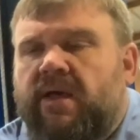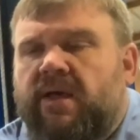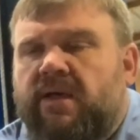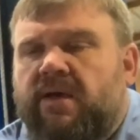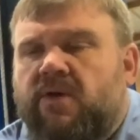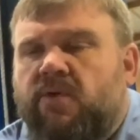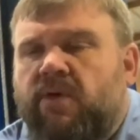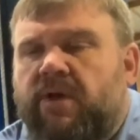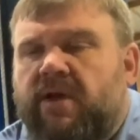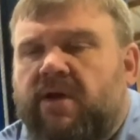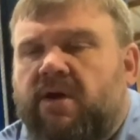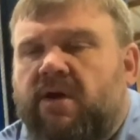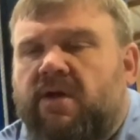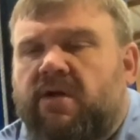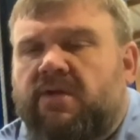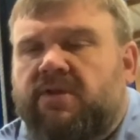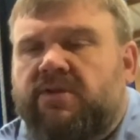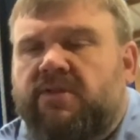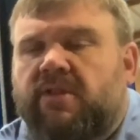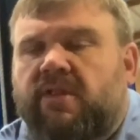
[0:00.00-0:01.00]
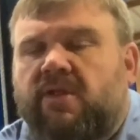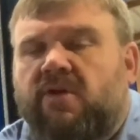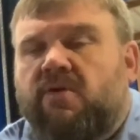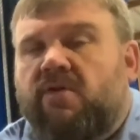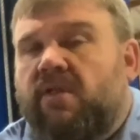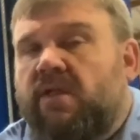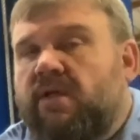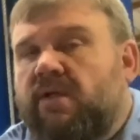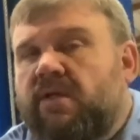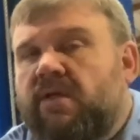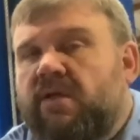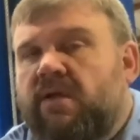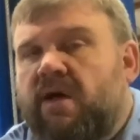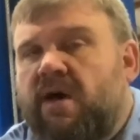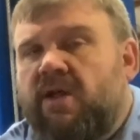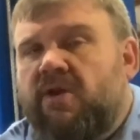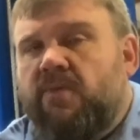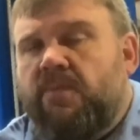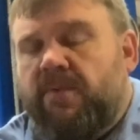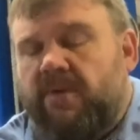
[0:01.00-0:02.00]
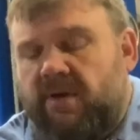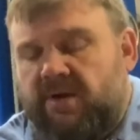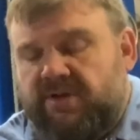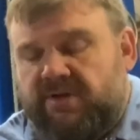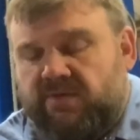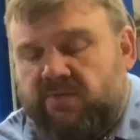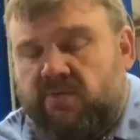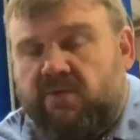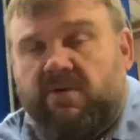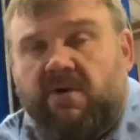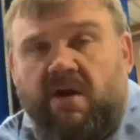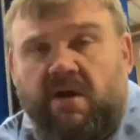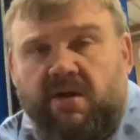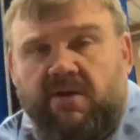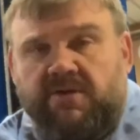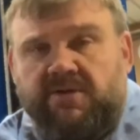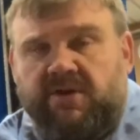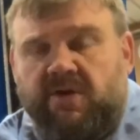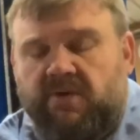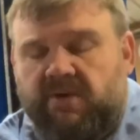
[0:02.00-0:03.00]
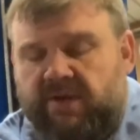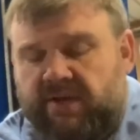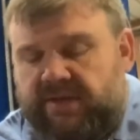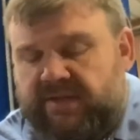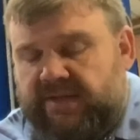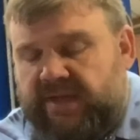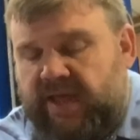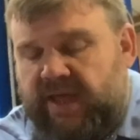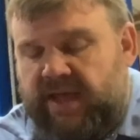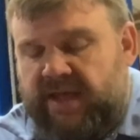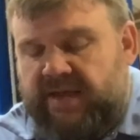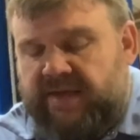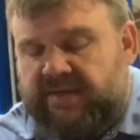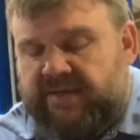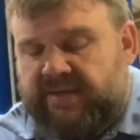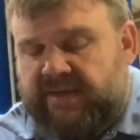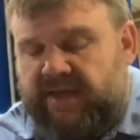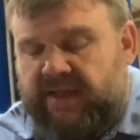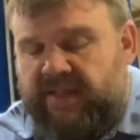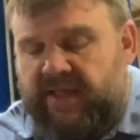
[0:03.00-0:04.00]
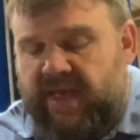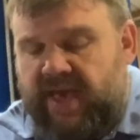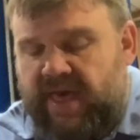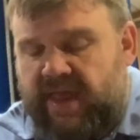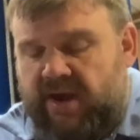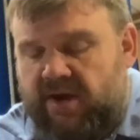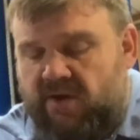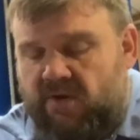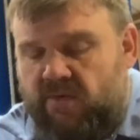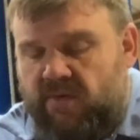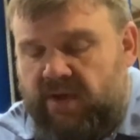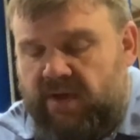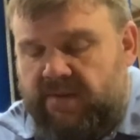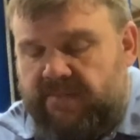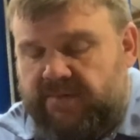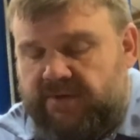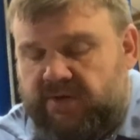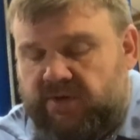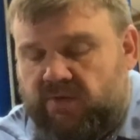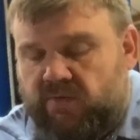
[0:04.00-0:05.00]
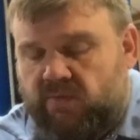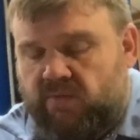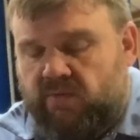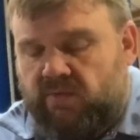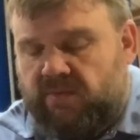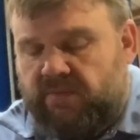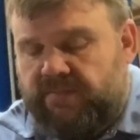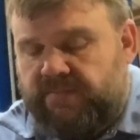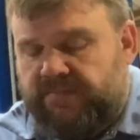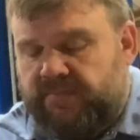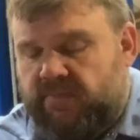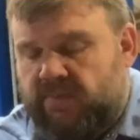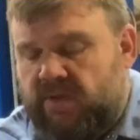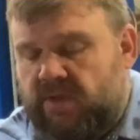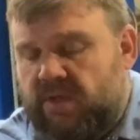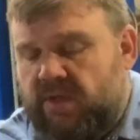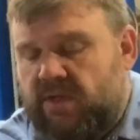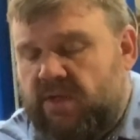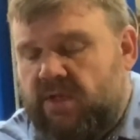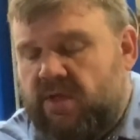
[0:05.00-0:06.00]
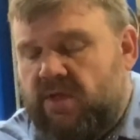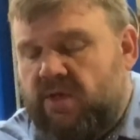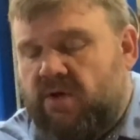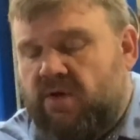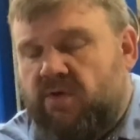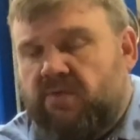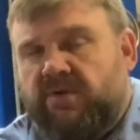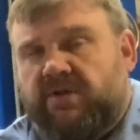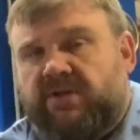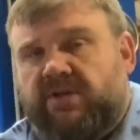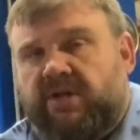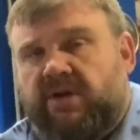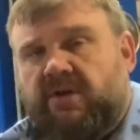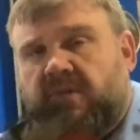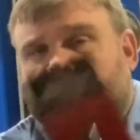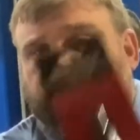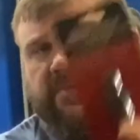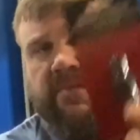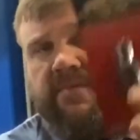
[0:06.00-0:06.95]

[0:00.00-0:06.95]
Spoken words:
Quick call to the local auto parts store, AutoZone in this case, and they had an OEM tool on the shelf.